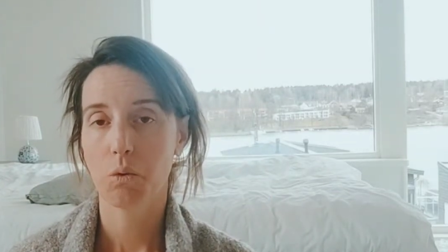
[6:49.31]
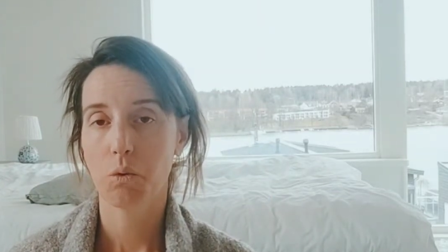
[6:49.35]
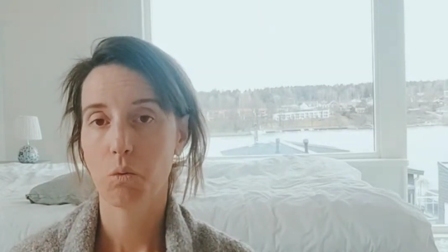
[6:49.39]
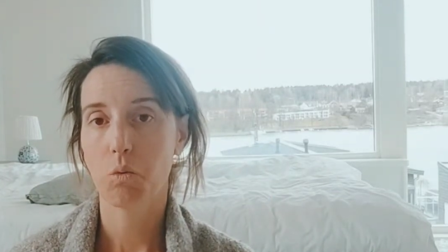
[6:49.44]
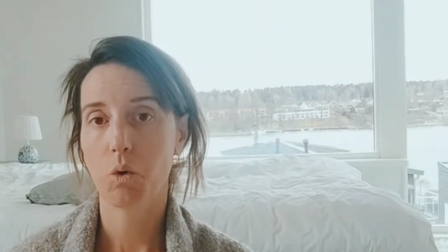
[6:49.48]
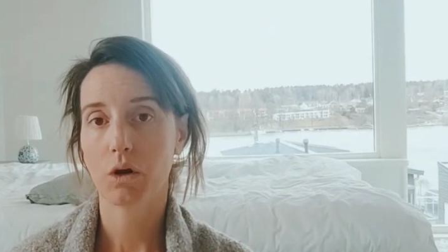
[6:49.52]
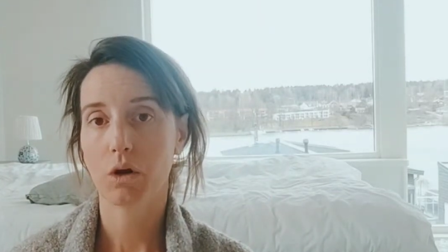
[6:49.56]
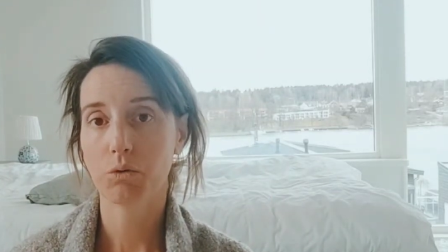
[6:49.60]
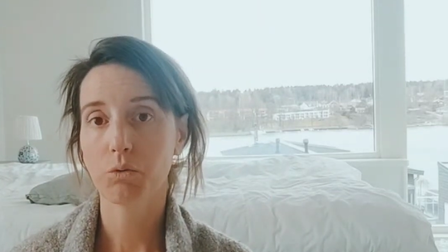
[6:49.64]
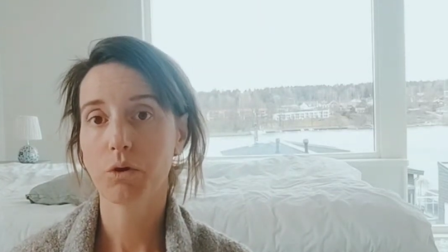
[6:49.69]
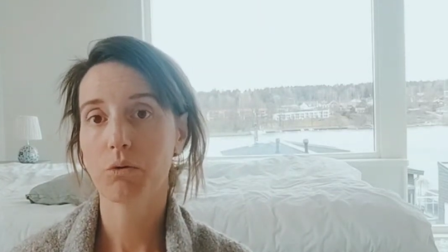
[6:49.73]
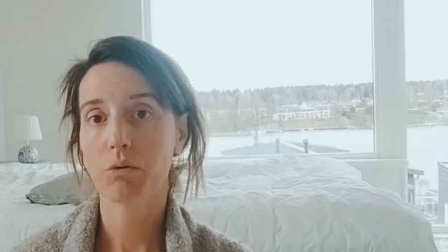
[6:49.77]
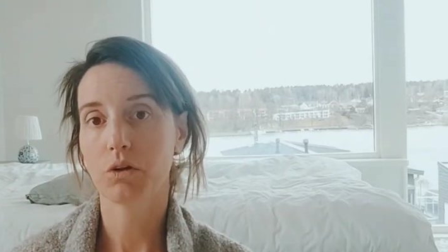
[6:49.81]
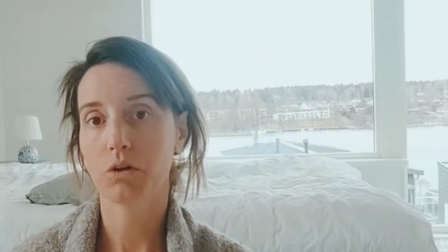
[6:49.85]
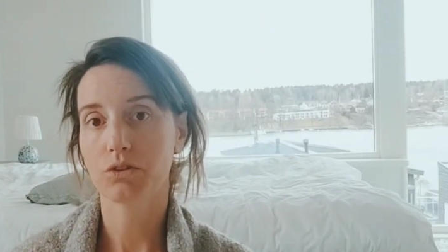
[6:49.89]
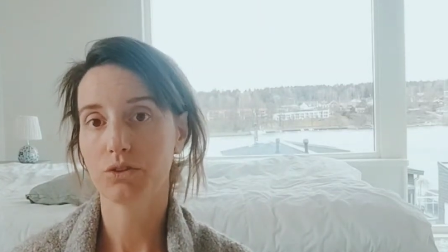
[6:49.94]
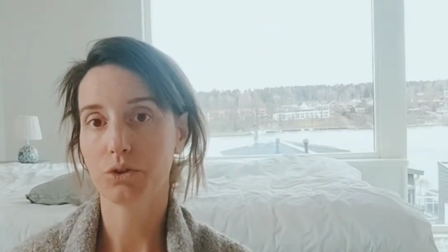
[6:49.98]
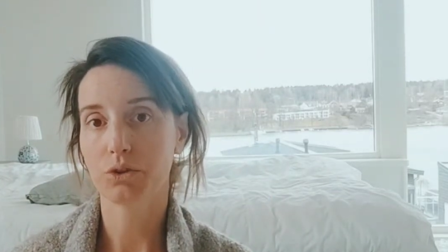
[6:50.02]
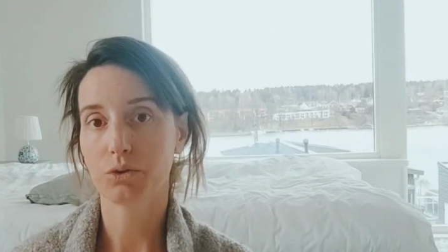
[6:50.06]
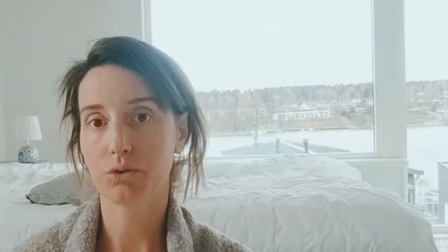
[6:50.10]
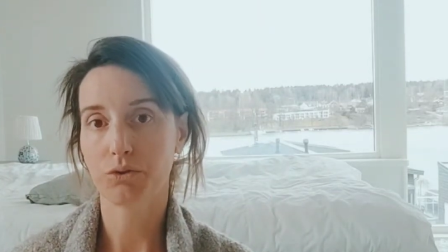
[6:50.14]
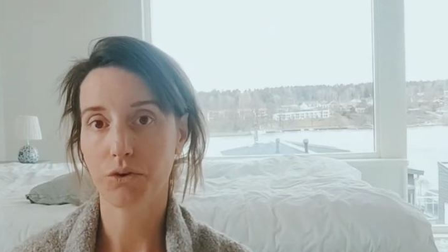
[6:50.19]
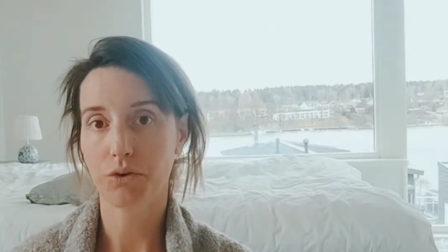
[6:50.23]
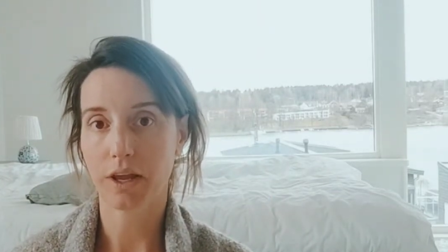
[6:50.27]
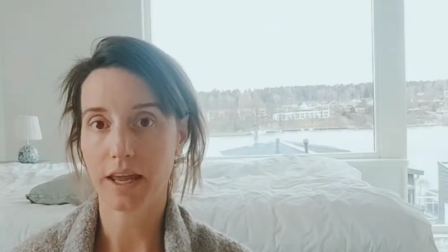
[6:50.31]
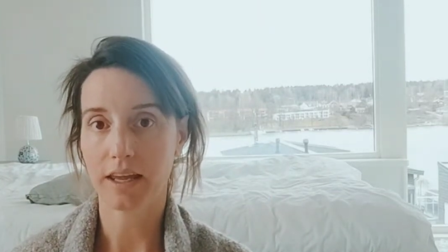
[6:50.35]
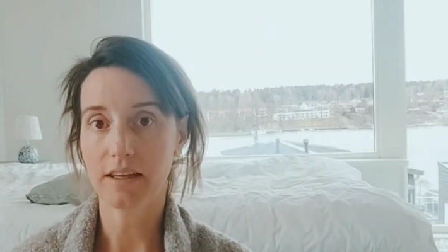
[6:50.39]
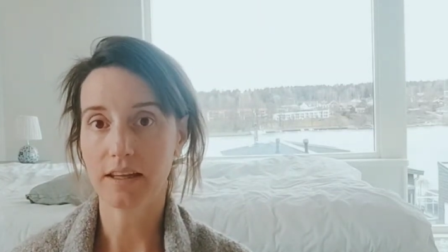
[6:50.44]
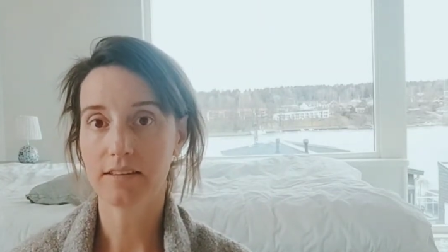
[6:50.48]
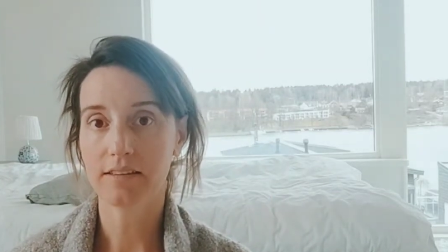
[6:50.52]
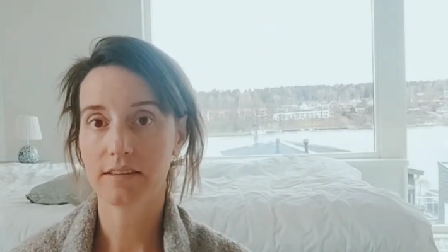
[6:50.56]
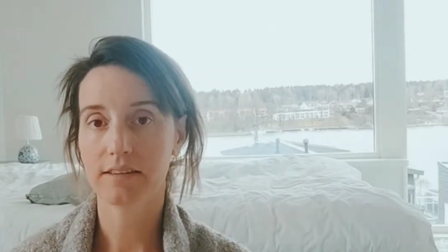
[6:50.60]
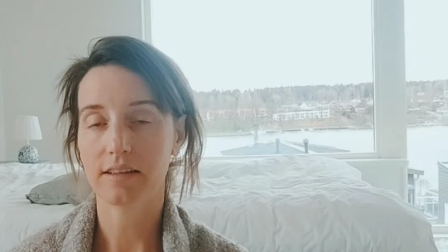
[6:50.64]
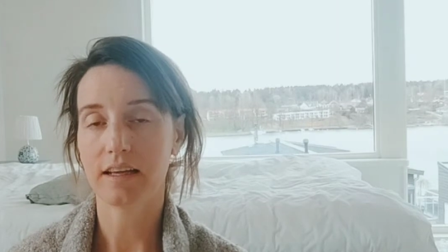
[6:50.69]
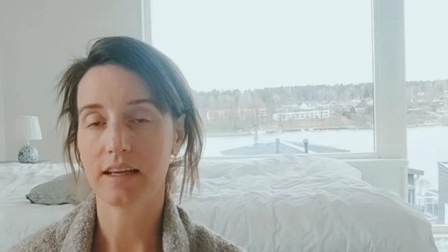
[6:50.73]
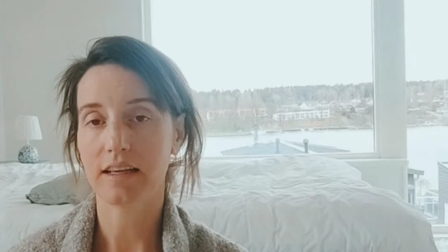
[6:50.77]
what we want to
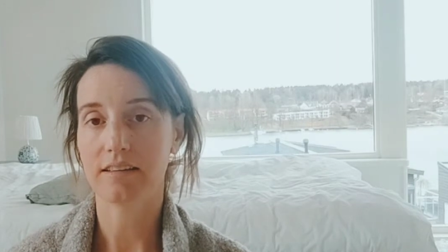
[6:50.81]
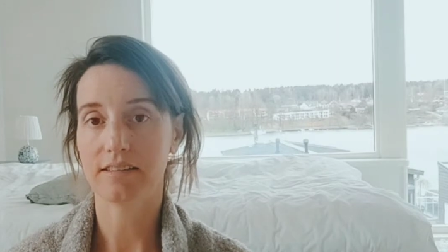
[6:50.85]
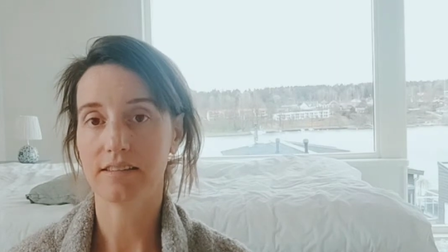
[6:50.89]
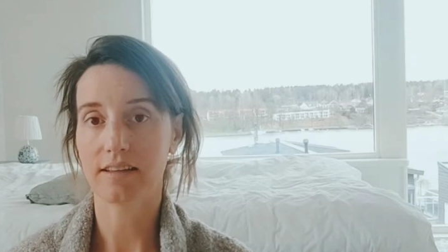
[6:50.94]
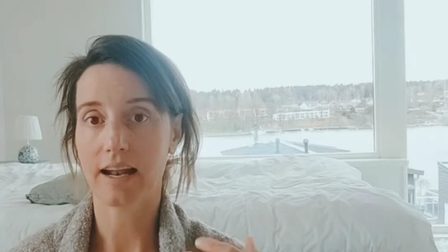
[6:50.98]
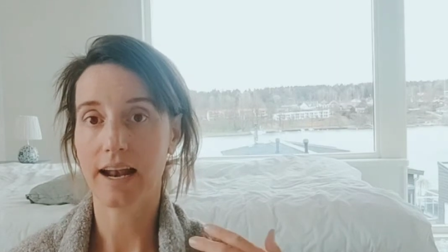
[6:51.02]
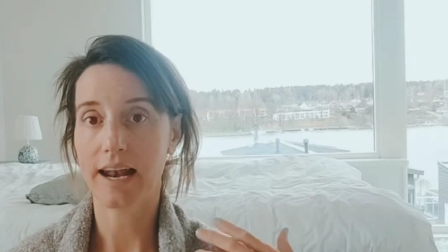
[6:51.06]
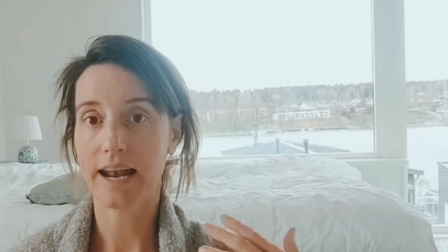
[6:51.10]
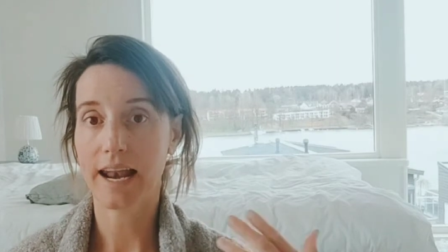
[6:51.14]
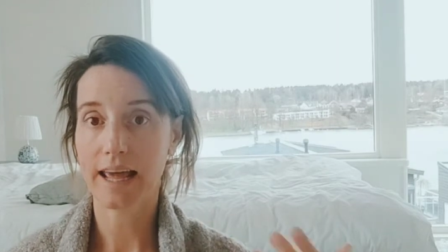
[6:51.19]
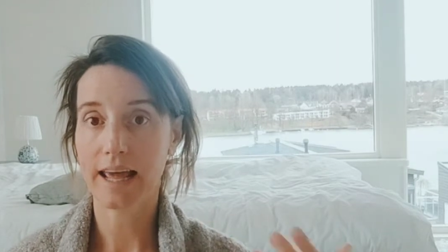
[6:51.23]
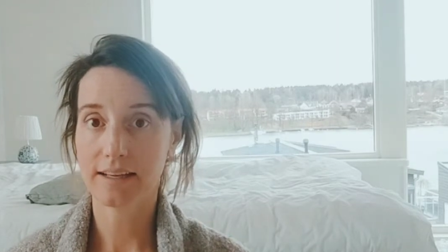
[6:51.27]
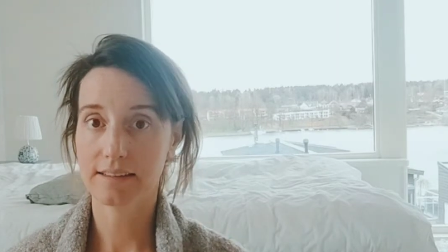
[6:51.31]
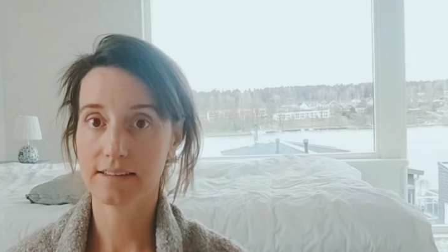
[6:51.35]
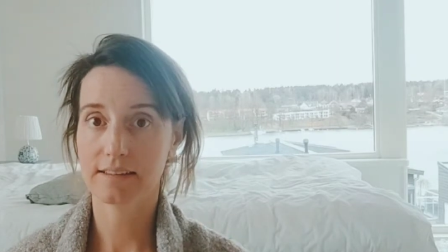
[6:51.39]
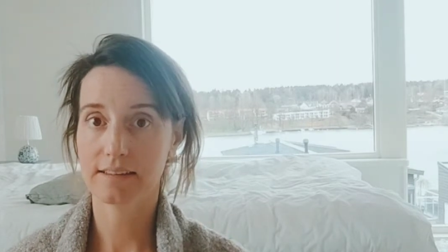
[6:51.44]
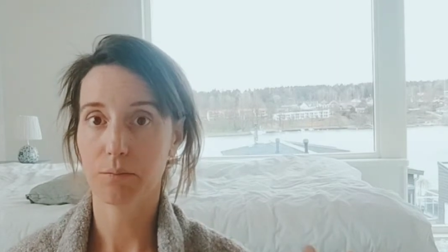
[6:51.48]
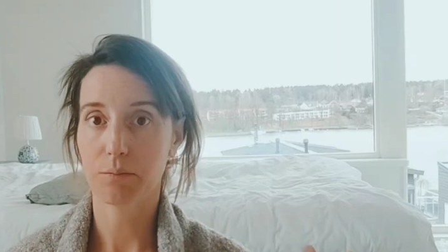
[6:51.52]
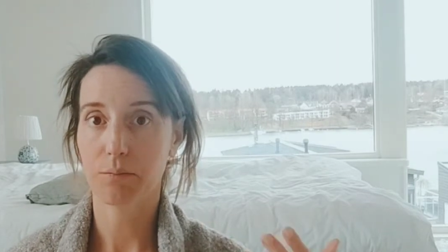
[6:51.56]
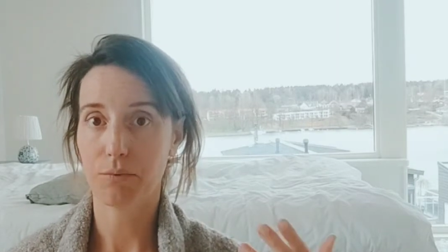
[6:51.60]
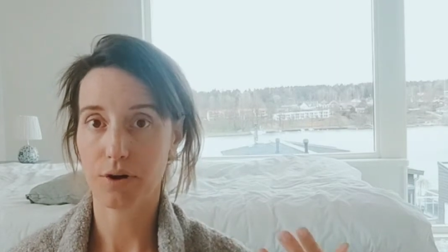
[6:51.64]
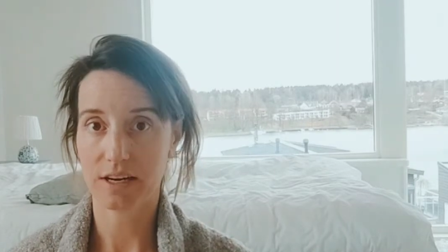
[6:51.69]
create is less